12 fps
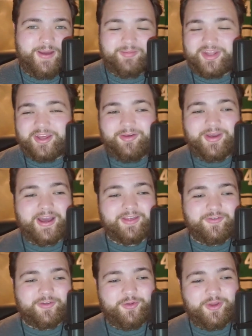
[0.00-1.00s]
But thank you guys
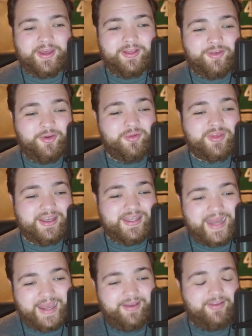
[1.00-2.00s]
for tuning into
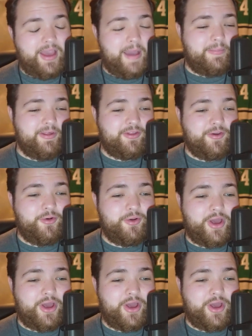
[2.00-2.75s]
today's episode